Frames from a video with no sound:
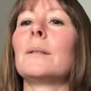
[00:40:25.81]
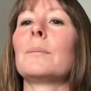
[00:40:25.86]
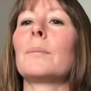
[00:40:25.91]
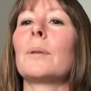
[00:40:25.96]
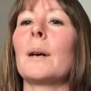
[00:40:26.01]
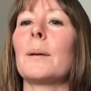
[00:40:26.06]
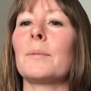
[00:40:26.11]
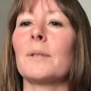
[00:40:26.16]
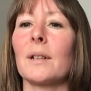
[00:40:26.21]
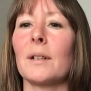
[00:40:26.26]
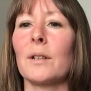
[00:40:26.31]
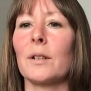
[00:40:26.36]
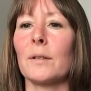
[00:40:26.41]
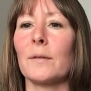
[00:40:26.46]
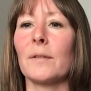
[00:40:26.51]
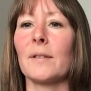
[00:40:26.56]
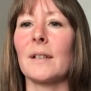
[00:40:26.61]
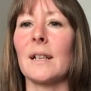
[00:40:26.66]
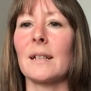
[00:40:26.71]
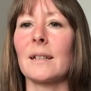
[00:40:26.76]
Perhaps I could
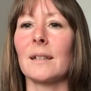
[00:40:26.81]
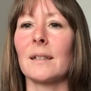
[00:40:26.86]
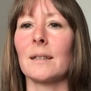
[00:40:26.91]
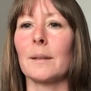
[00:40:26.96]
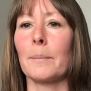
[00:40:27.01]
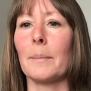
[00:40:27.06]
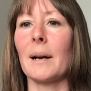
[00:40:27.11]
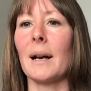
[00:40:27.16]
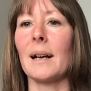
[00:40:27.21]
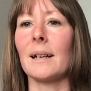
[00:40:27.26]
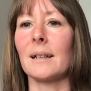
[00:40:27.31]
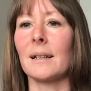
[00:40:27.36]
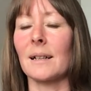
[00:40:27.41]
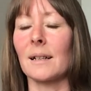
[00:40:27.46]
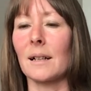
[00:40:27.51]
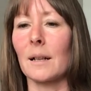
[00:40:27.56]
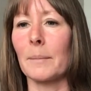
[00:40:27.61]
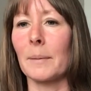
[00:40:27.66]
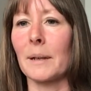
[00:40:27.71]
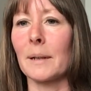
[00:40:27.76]
have centered the pattern a
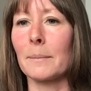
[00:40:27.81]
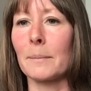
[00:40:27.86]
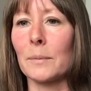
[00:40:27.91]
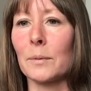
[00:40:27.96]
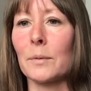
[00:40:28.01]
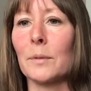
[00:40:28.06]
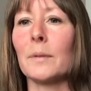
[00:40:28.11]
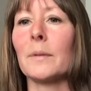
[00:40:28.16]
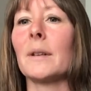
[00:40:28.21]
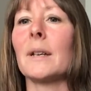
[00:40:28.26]
little bit more.